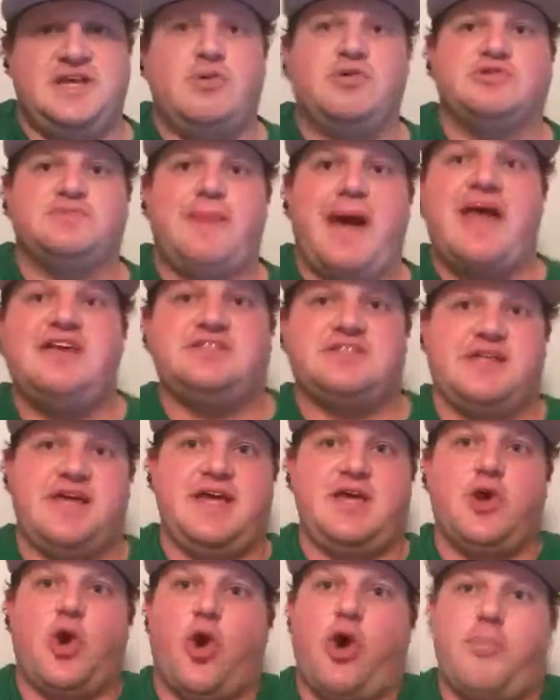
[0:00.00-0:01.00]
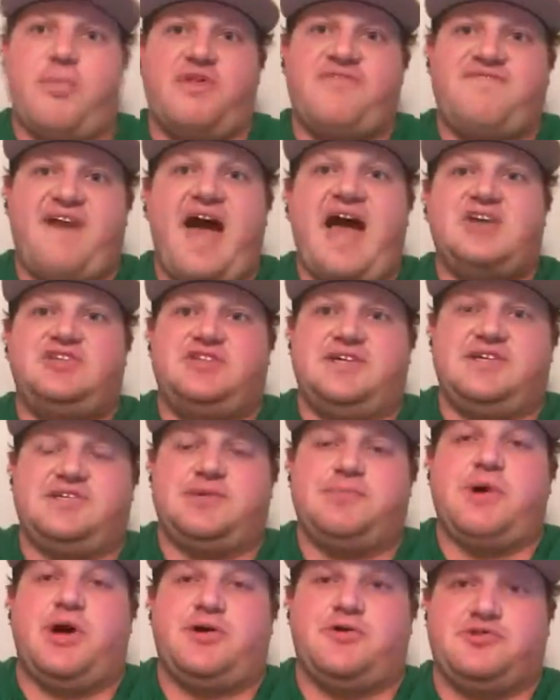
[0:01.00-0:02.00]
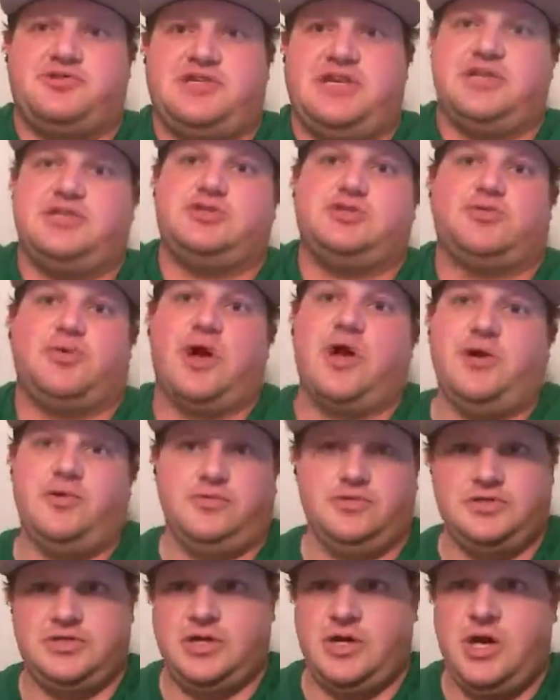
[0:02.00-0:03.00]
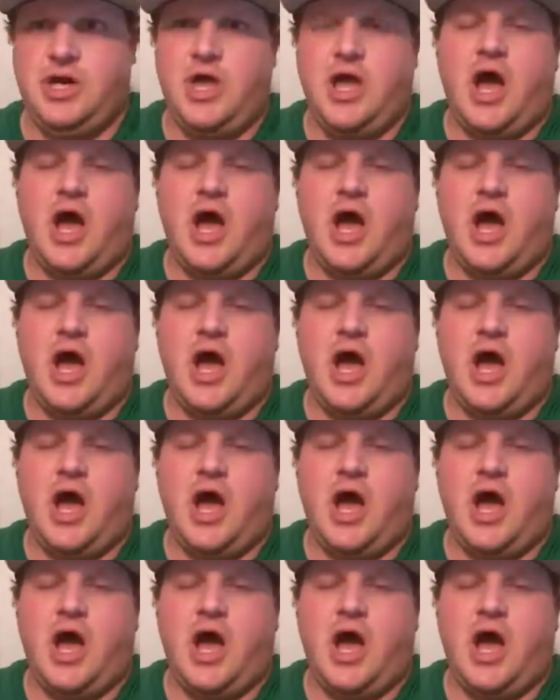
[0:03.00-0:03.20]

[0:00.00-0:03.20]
It was basically corporate fascism under Cecil Rhodes.